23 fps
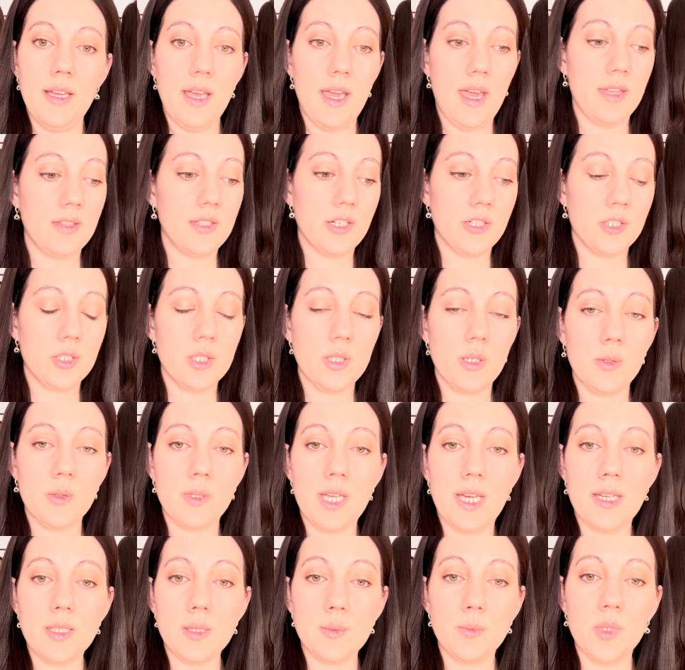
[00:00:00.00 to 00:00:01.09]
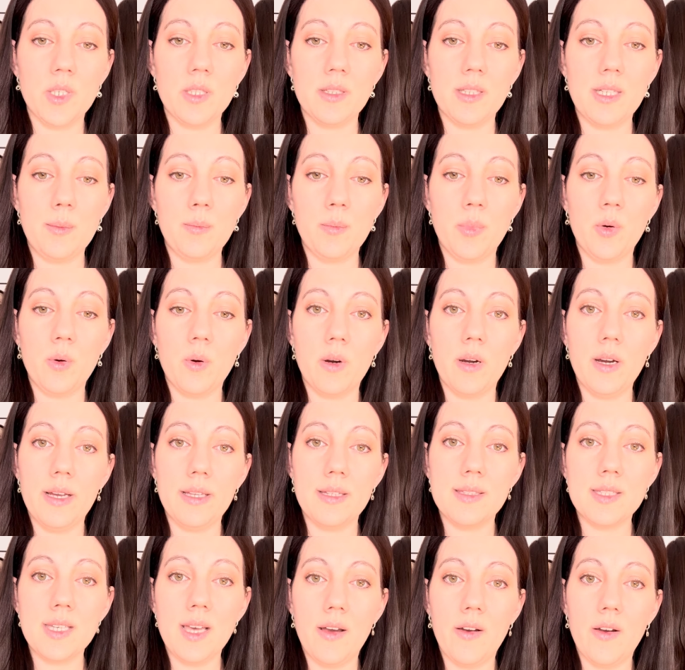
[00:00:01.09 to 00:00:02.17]
And they're so desperately poor
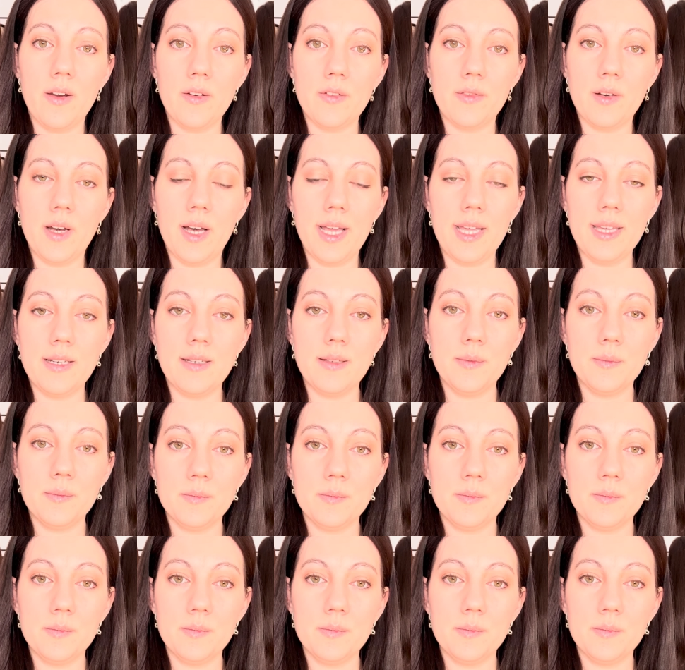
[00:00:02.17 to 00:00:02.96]
and terrified,